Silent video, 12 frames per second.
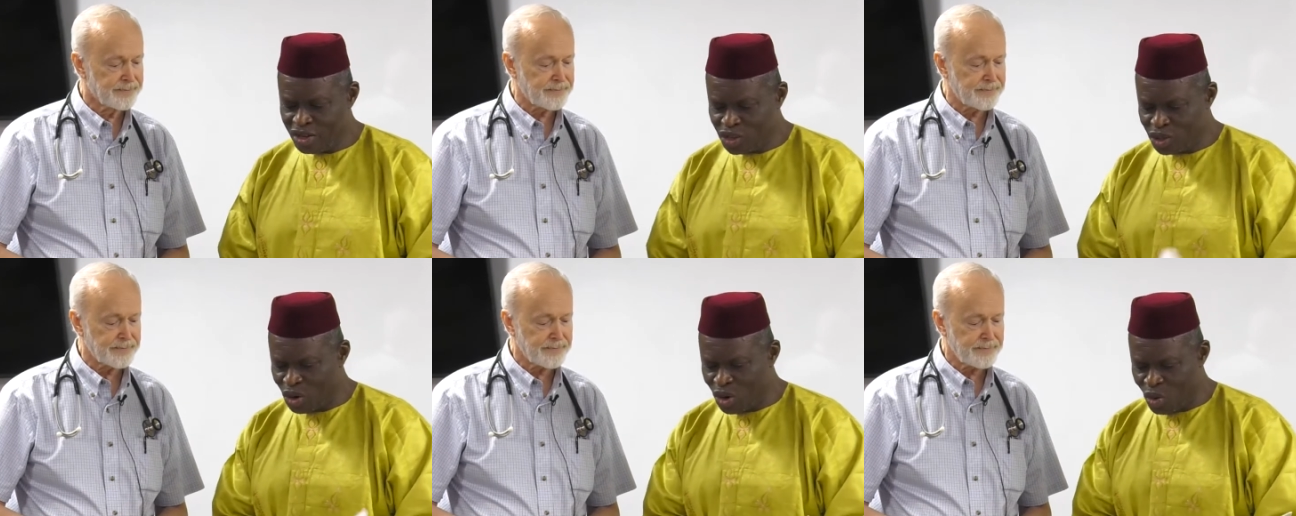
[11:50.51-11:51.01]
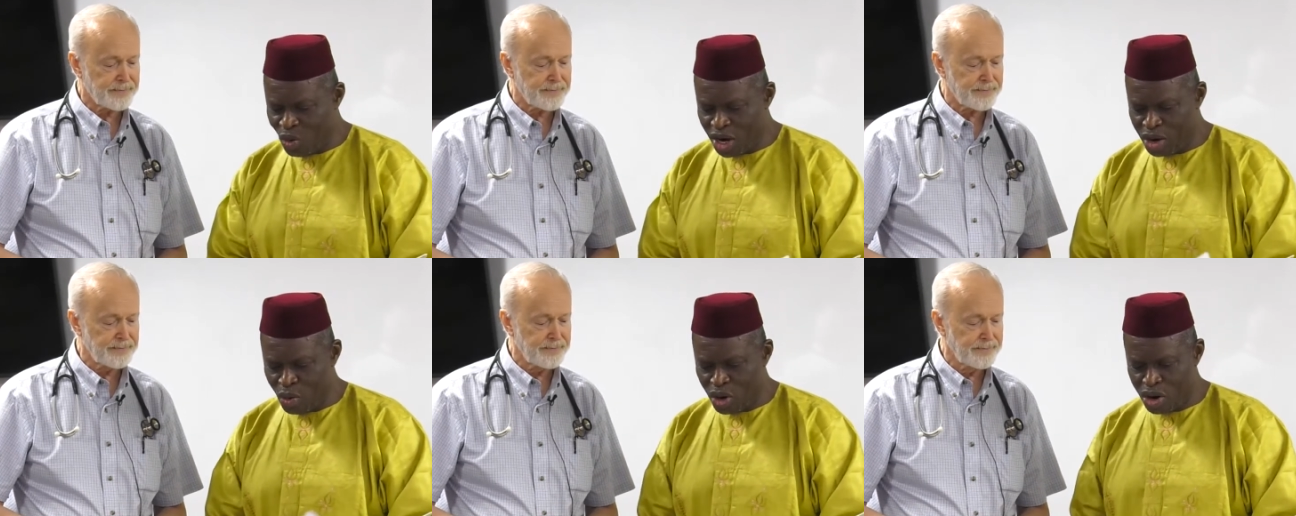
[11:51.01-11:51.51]
Speaker 1: So
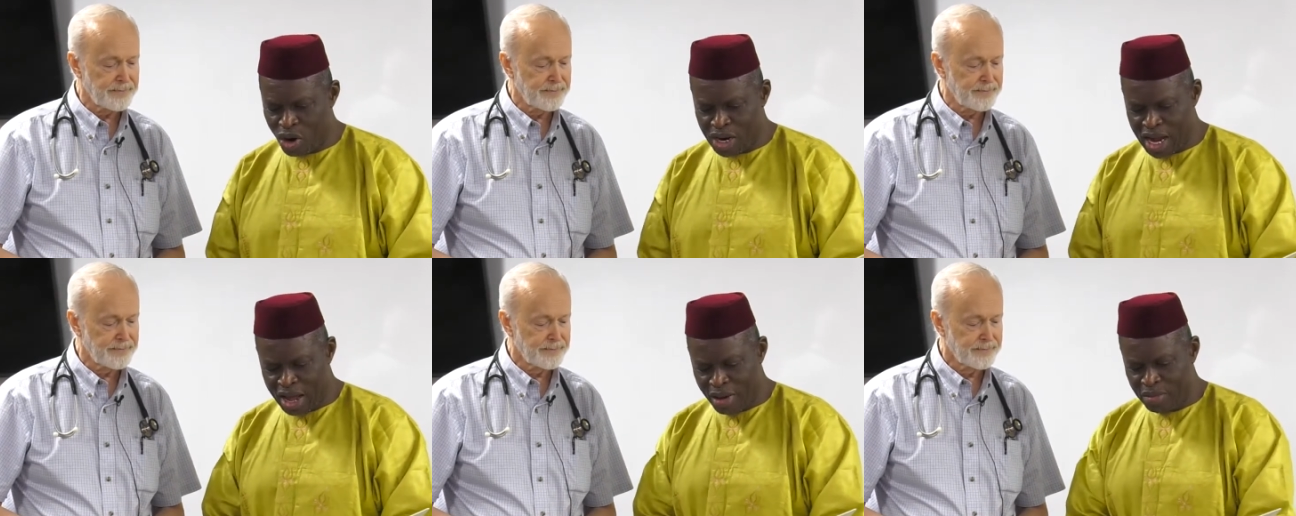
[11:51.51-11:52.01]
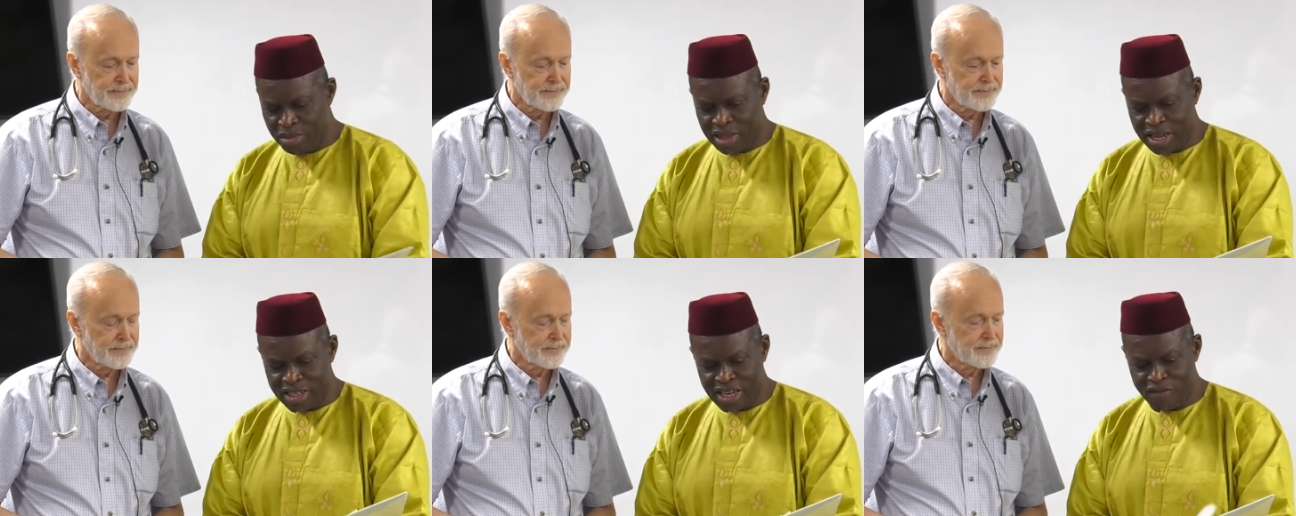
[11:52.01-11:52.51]
what what other
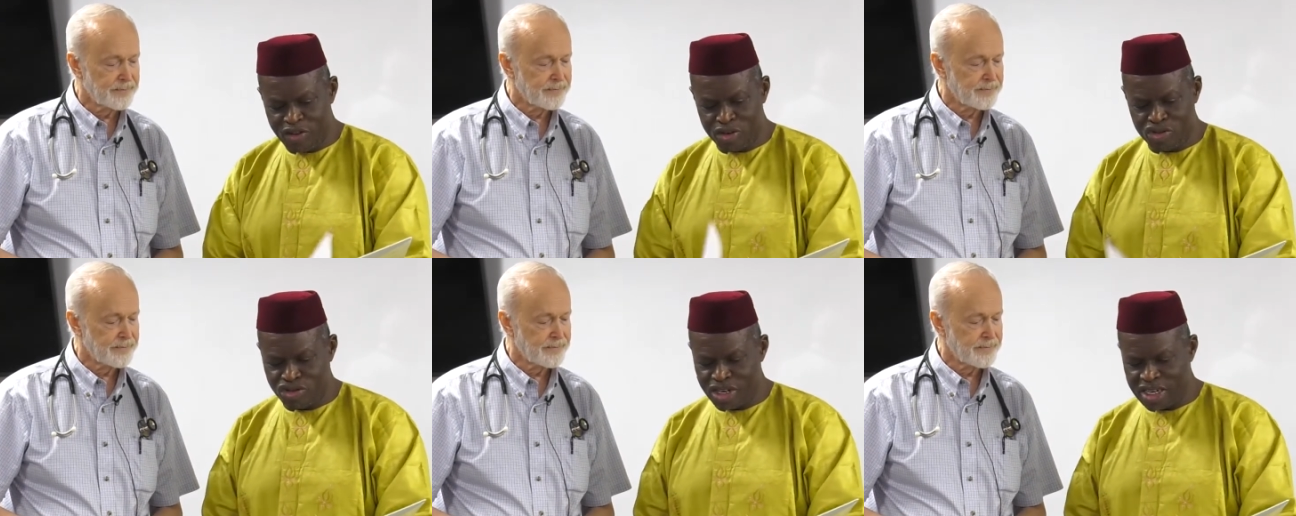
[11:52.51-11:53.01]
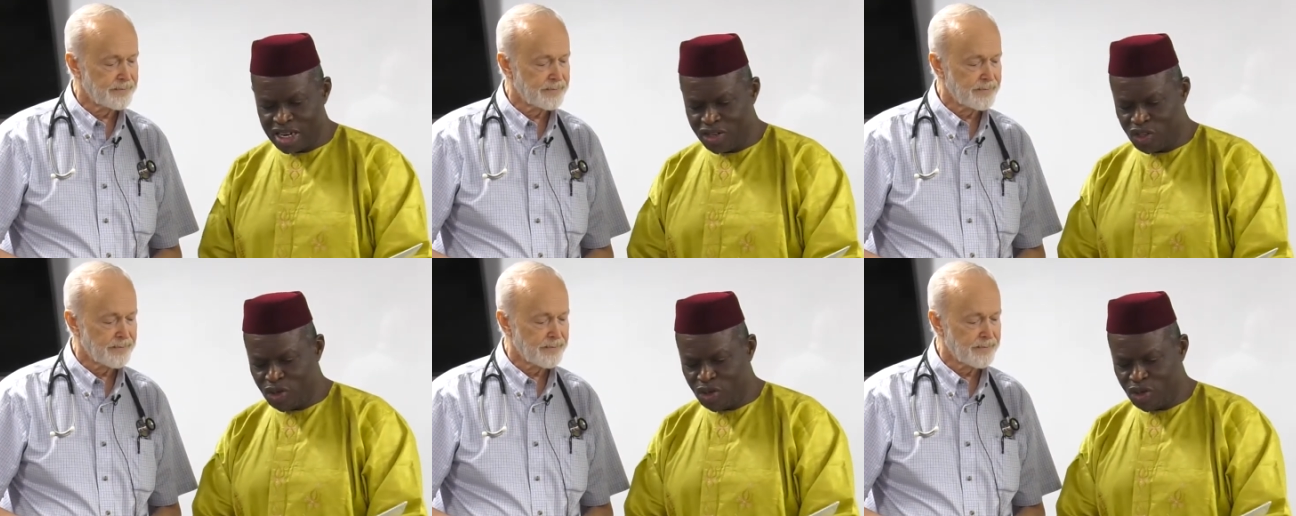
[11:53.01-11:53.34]
things have you treated?